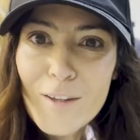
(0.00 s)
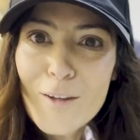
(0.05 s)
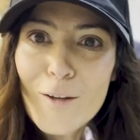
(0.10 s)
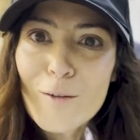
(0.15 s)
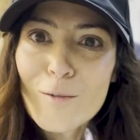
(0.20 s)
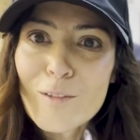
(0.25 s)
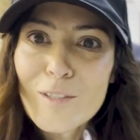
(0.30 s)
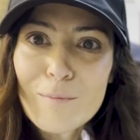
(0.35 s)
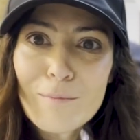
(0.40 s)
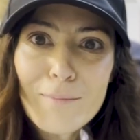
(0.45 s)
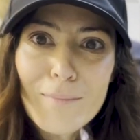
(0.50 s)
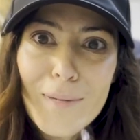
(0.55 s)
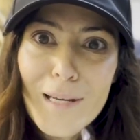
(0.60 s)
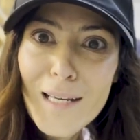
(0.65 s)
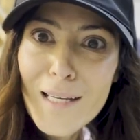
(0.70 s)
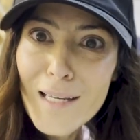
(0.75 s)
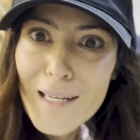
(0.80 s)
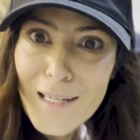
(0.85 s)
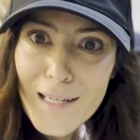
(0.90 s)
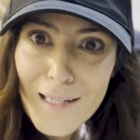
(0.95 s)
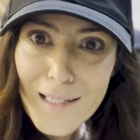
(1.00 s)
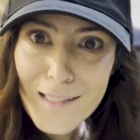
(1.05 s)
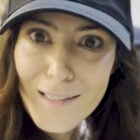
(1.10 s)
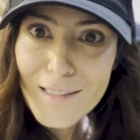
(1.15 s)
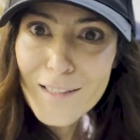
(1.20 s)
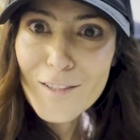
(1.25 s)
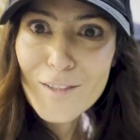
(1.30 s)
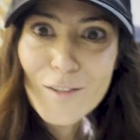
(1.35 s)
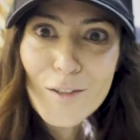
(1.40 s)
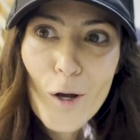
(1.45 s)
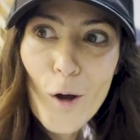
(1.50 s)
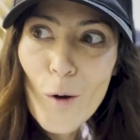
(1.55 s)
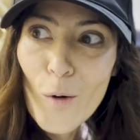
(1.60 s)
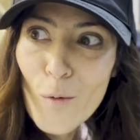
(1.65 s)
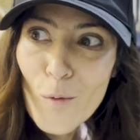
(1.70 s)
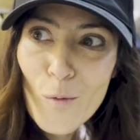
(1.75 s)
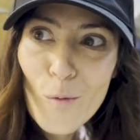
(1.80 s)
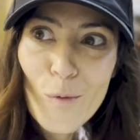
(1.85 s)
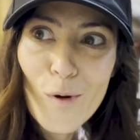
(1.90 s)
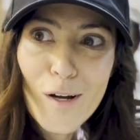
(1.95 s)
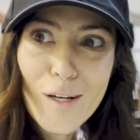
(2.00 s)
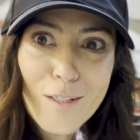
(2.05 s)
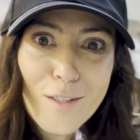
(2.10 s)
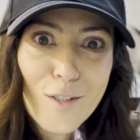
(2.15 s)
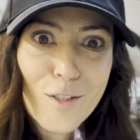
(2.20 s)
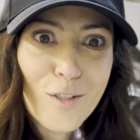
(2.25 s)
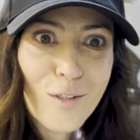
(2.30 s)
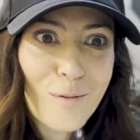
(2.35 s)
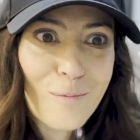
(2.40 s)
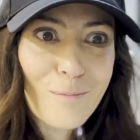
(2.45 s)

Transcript: Those minis don't want you